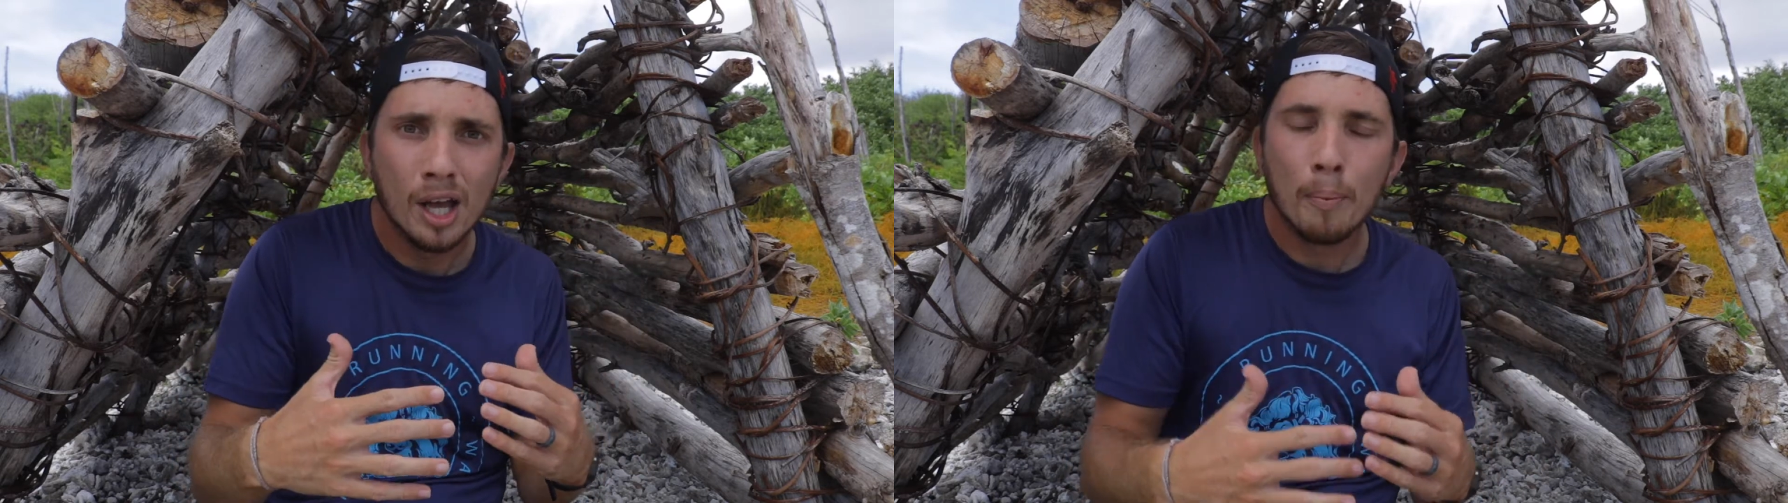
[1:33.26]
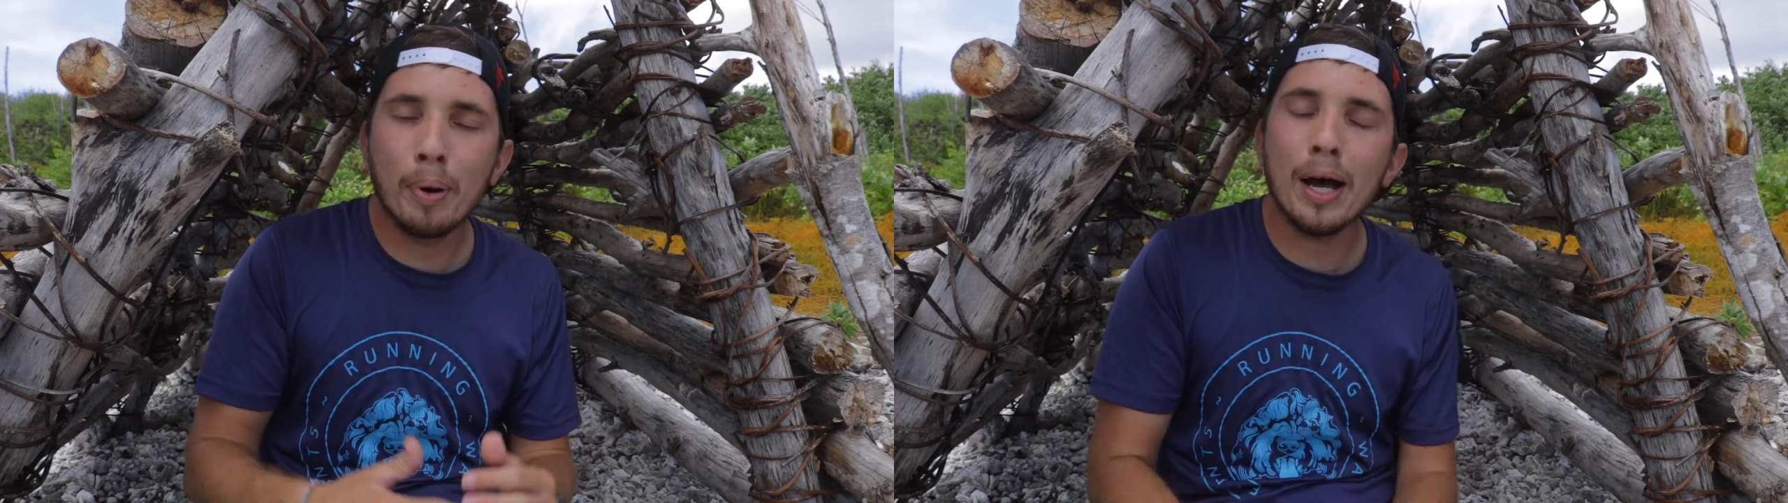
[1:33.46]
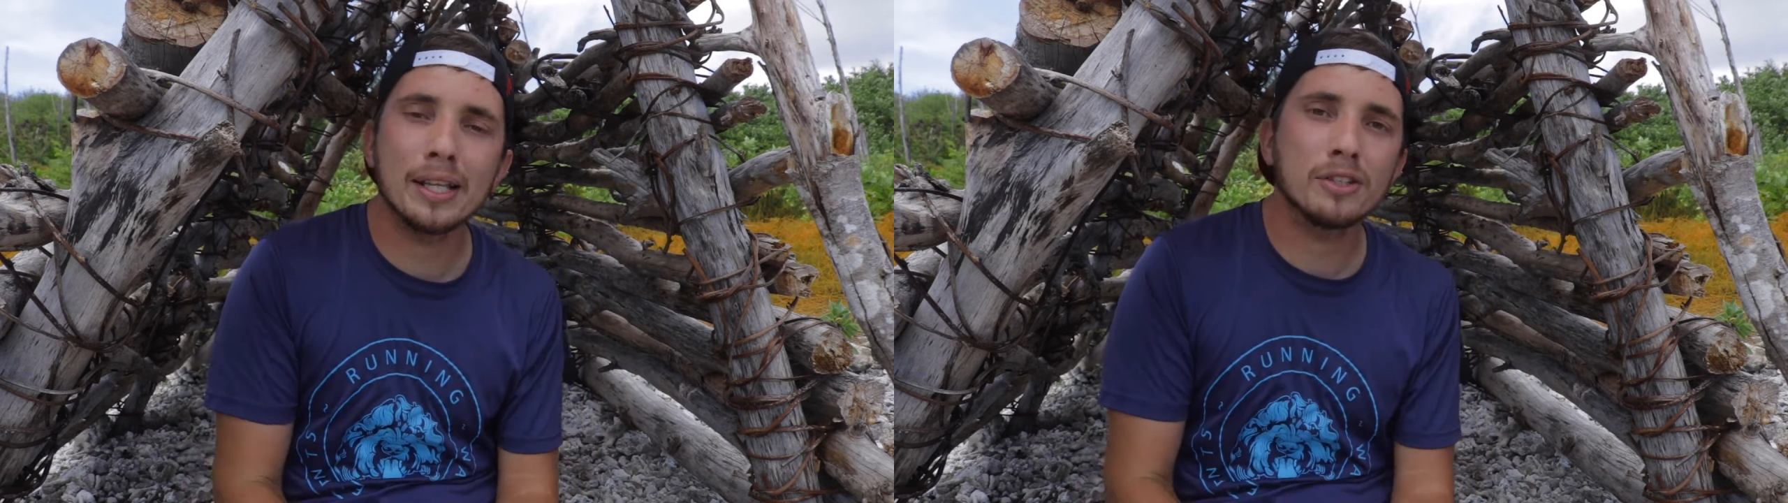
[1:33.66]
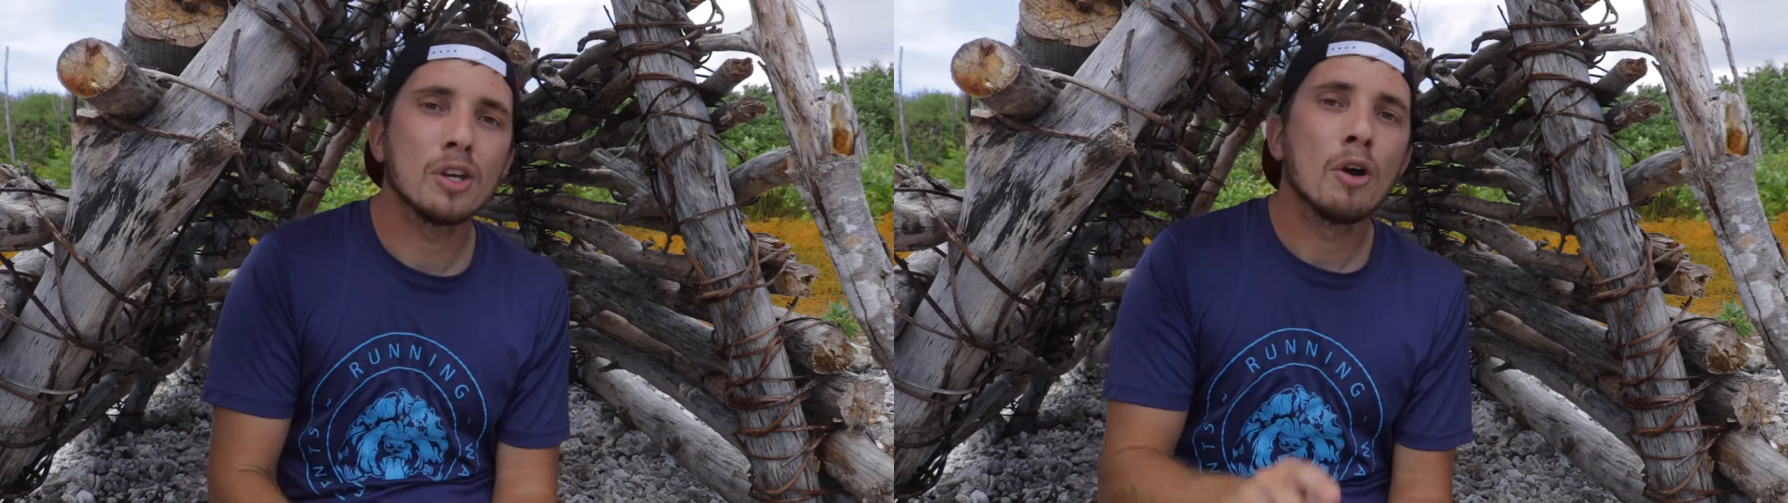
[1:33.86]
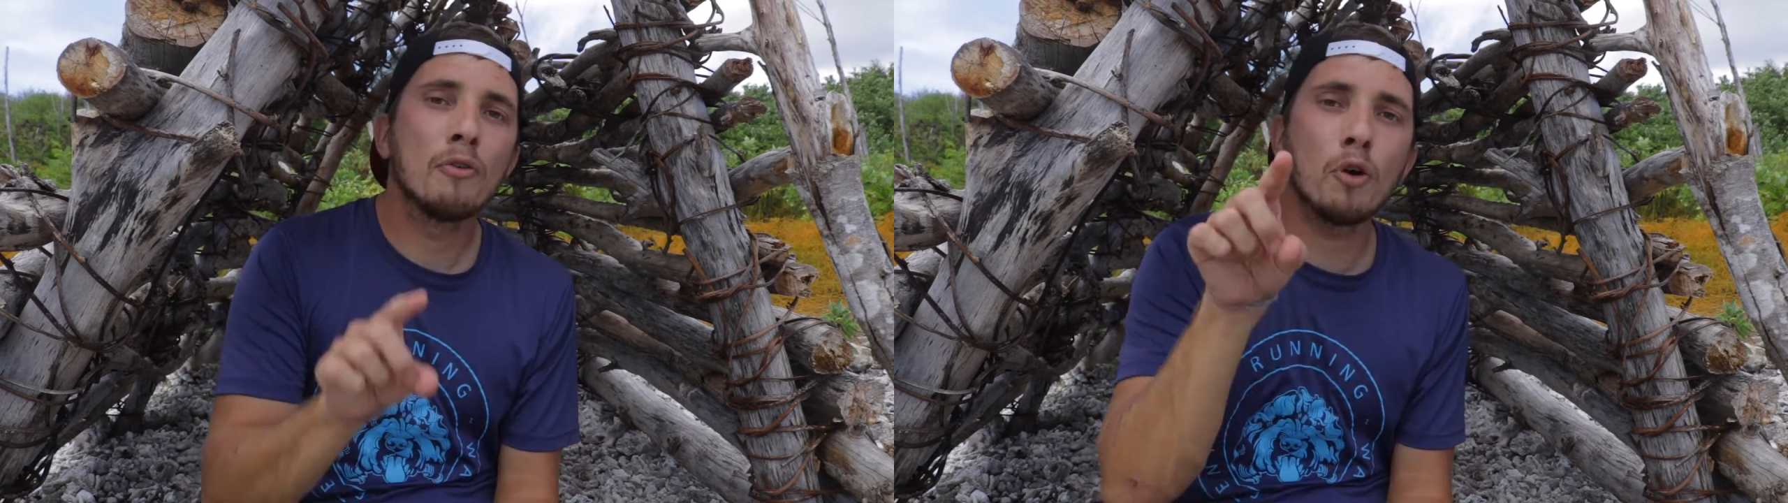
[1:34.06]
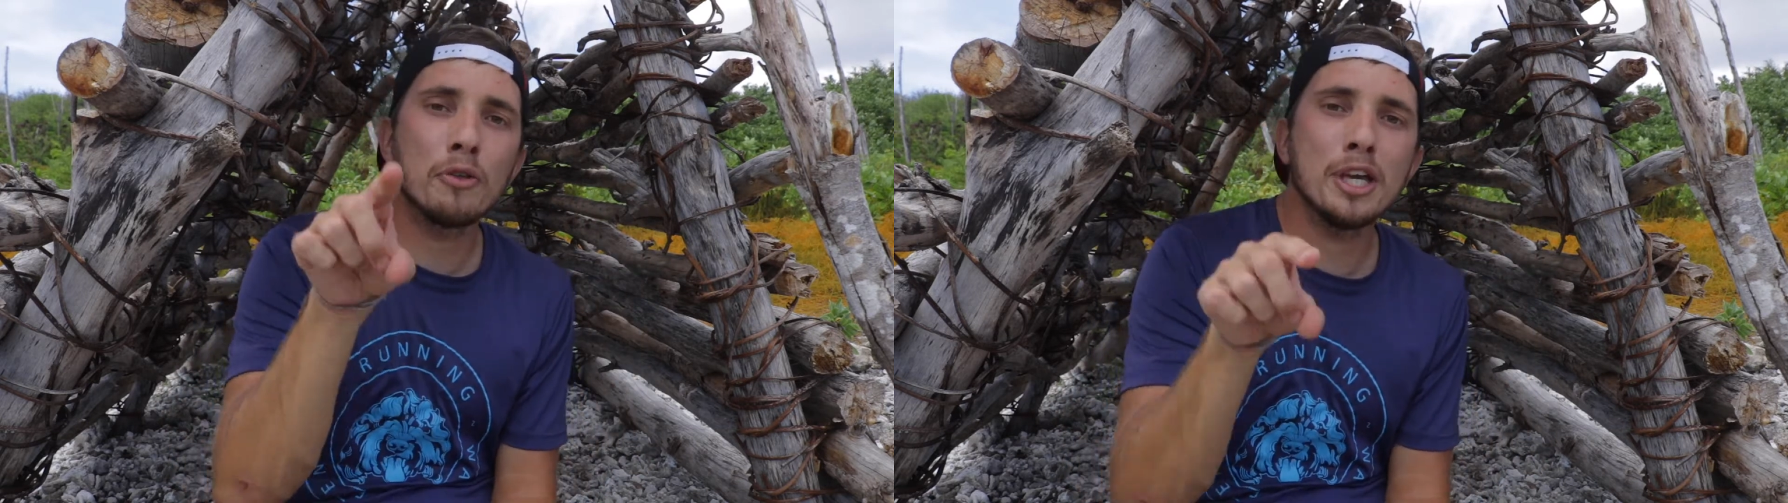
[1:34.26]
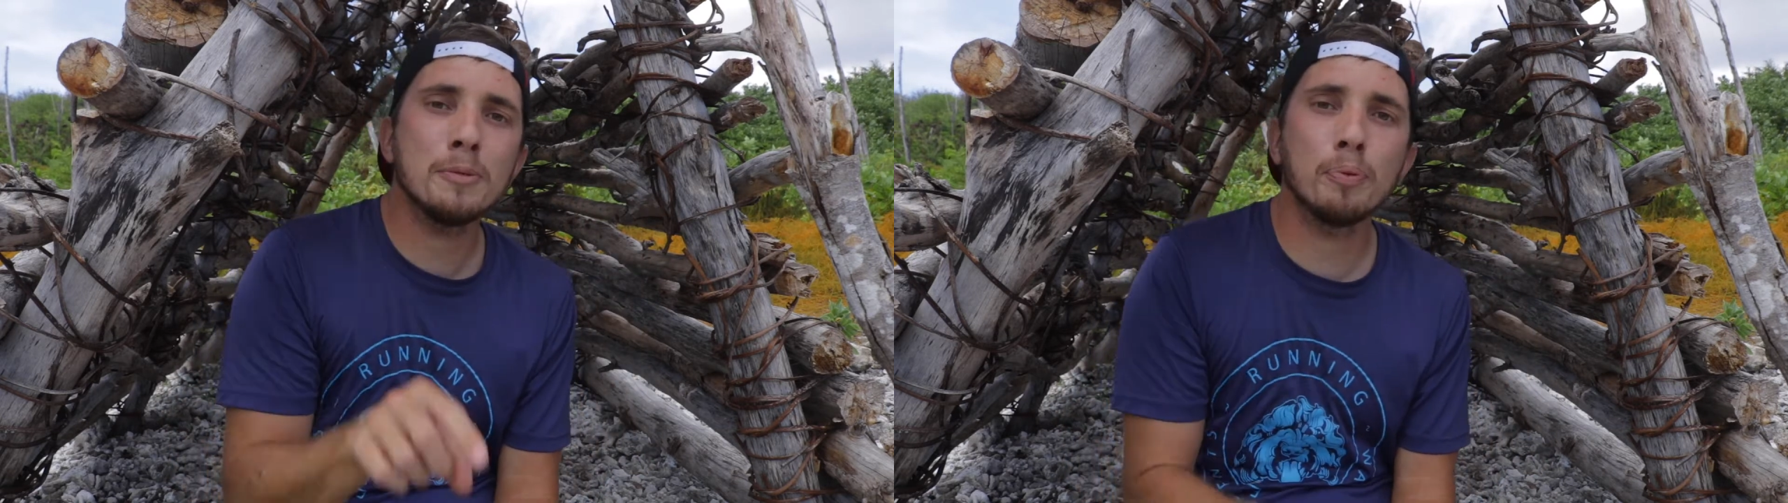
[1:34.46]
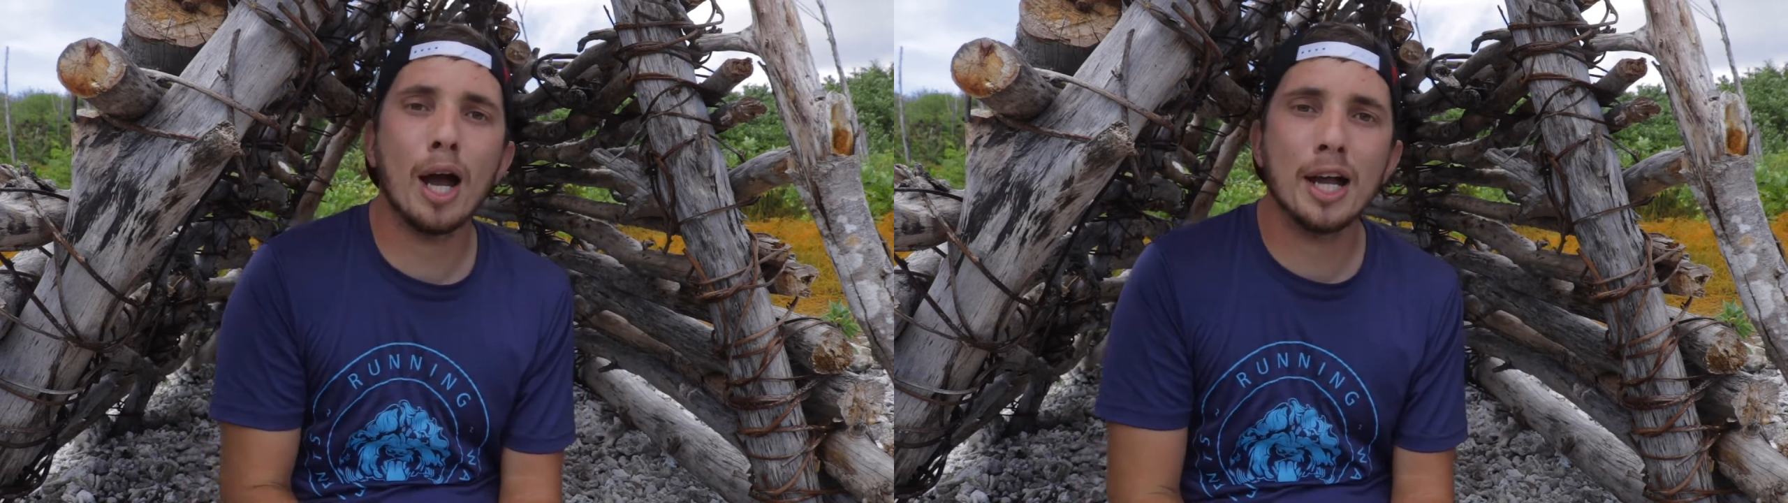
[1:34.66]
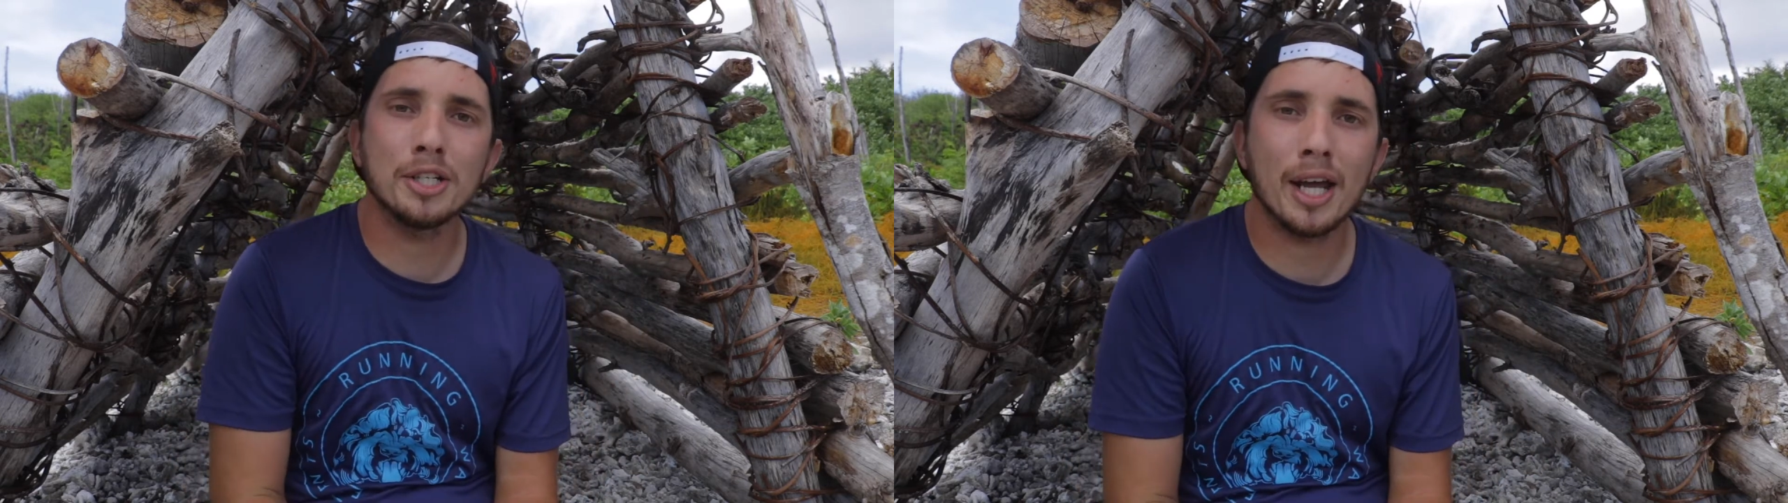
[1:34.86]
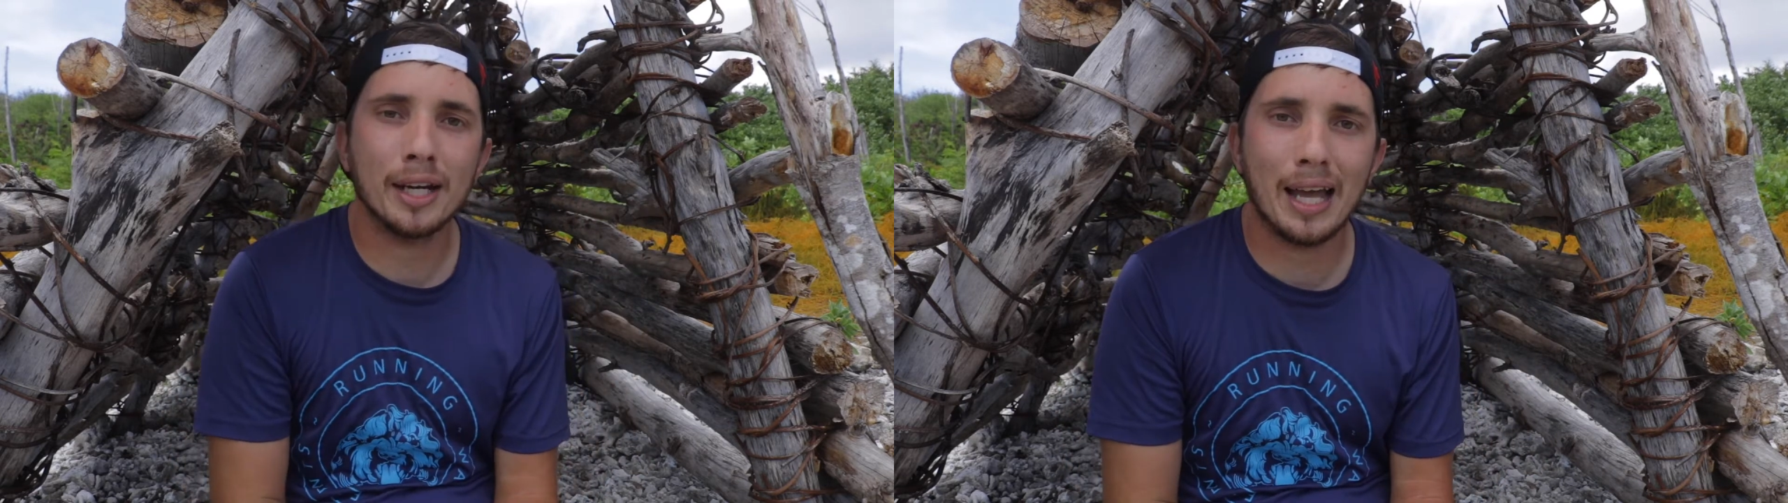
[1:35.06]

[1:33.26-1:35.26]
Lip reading: But for this project,